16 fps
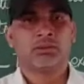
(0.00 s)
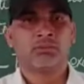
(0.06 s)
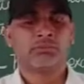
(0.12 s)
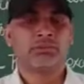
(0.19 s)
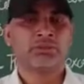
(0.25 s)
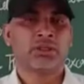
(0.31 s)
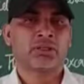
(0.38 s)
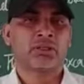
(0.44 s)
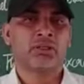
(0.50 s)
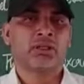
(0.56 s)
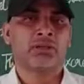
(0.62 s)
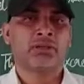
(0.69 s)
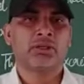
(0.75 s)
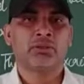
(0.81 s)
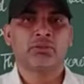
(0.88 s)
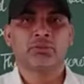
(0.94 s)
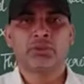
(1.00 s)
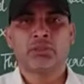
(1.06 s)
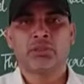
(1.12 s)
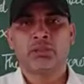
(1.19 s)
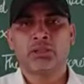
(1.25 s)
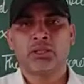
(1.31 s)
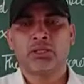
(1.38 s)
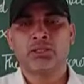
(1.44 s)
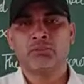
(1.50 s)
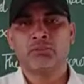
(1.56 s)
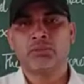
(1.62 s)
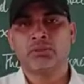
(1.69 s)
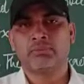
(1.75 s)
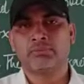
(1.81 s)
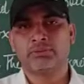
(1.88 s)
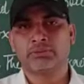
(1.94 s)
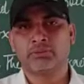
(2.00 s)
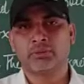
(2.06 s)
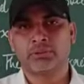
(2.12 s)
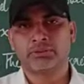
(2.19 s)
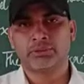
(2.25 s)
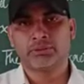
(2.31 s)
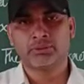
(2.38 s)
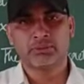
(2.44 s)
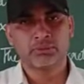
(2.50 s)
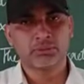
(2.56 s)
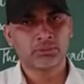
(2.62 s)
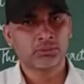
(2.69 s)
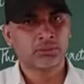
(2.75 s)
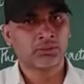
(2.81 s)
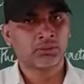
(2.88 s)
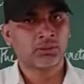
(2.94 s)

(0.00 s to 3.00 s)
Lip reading: which are related to the animal physiology.